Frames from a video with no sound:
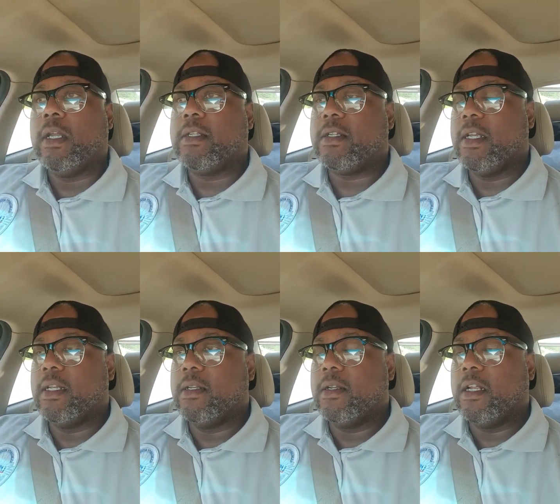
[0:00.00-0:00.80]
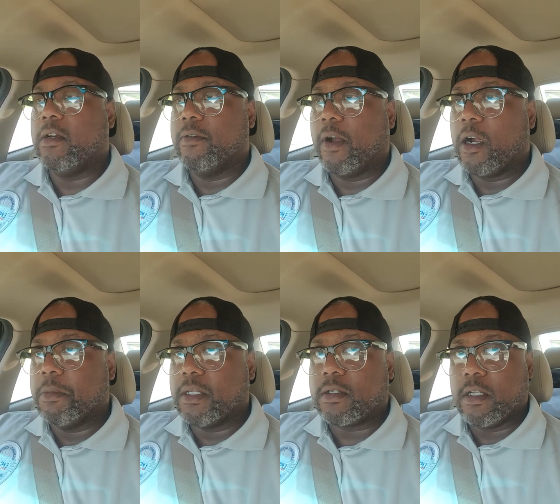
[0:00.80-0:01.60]
it's in an
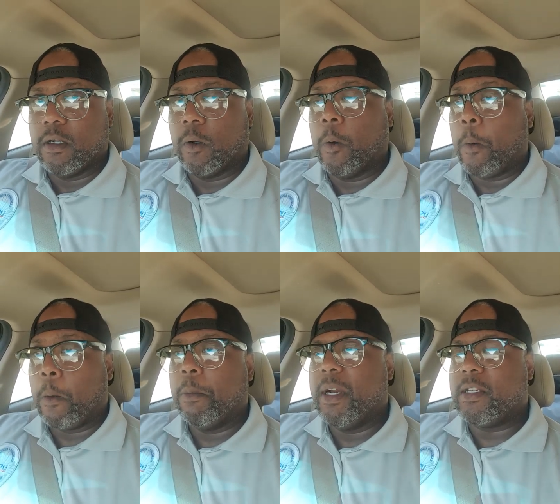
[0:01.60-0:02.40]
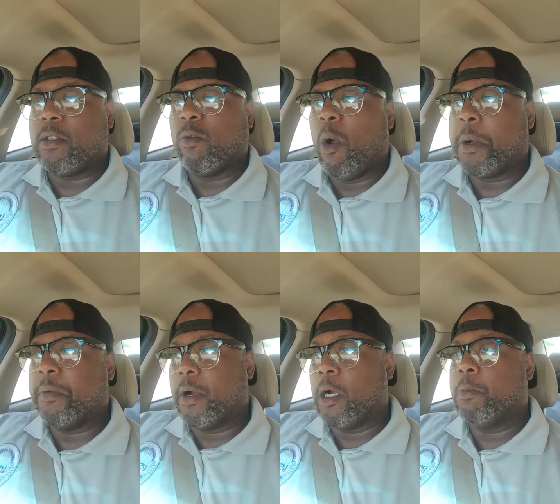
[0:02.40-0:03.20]
environment still, but it's the wrong
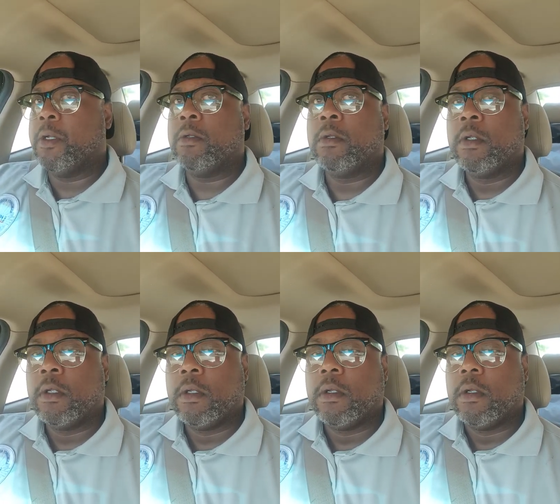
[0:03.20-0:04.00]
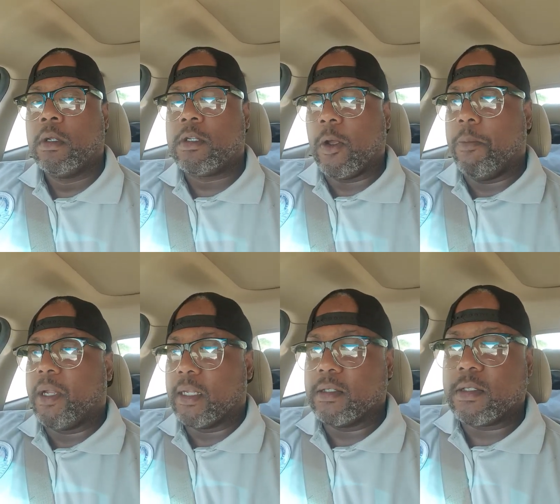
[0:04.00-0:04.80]
environment. So it
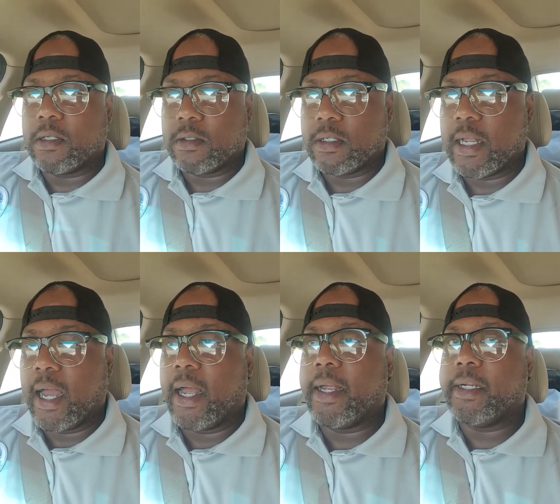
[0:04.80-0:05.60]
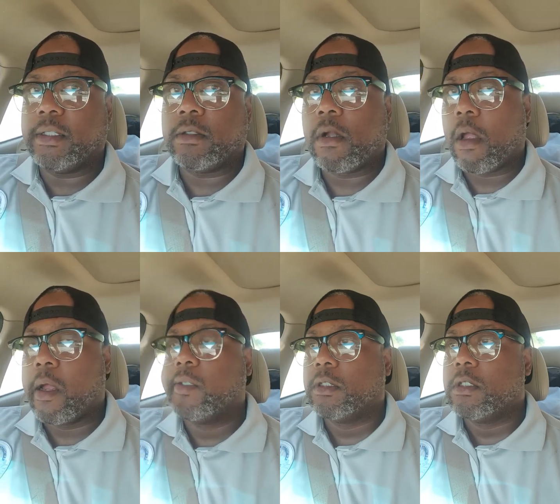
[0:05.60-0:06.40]
begins to, to die,
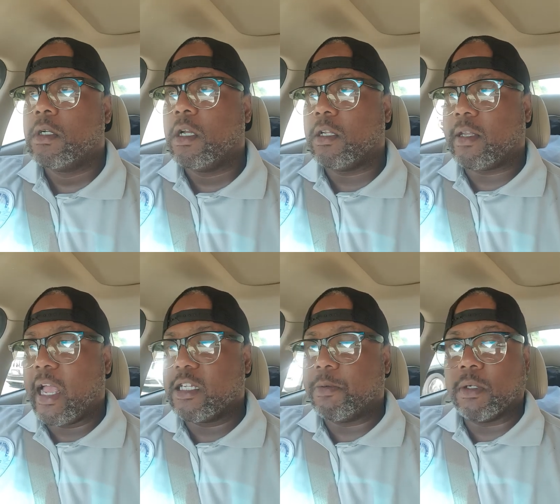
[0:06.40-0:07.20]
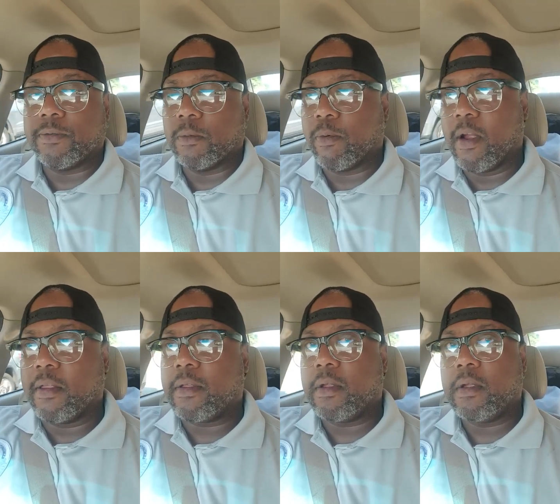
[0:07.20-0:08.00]
gasping for
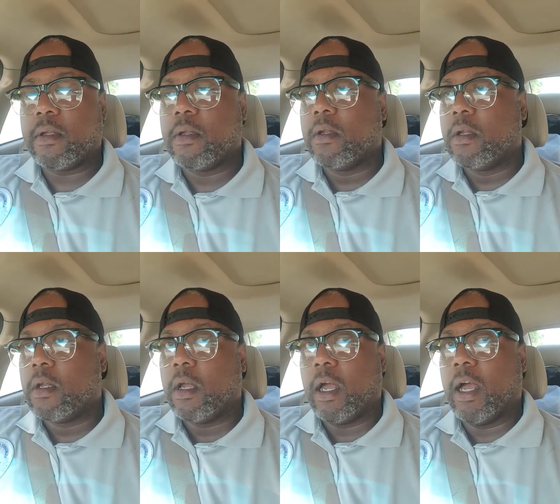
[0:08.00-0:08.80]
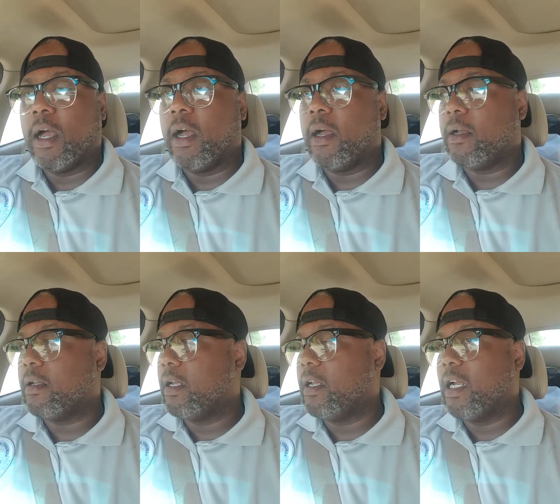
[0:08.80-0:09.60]
breath.
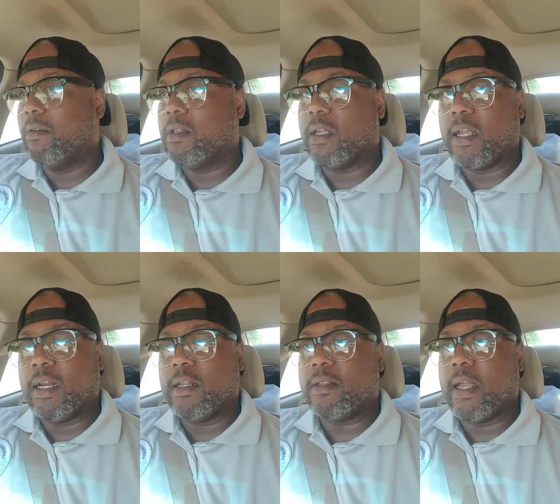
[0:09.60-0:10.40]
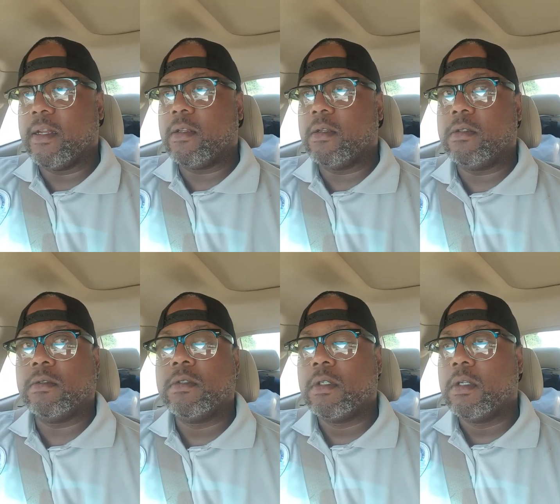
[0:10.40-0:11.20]
Uh, it, everything in it that
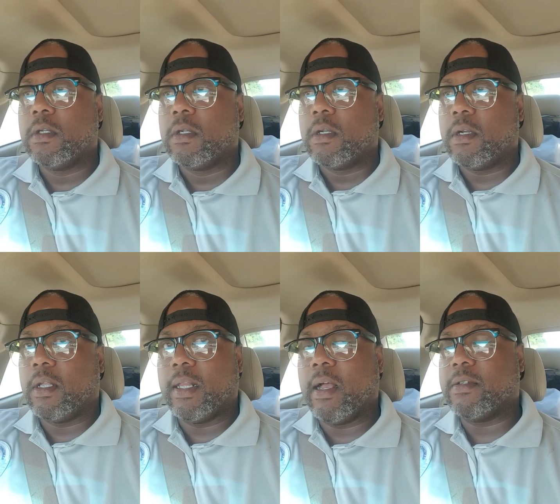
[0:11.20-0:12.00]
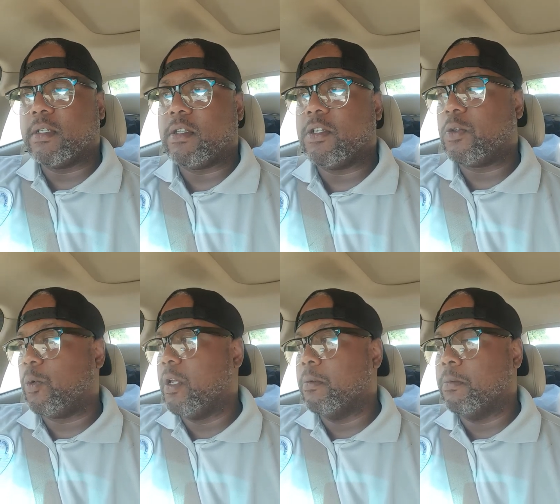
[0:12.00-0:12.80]
allows it to
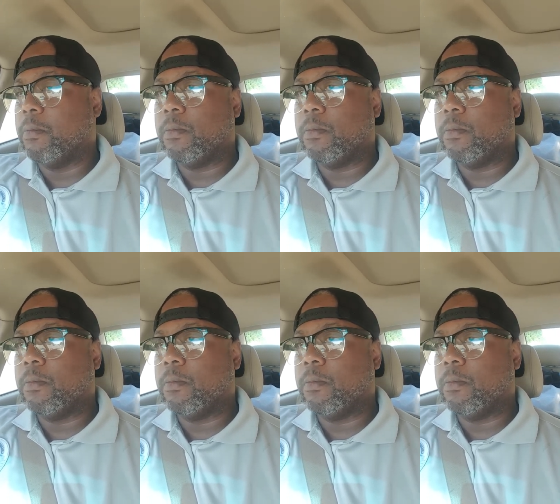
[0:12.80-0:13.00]
swim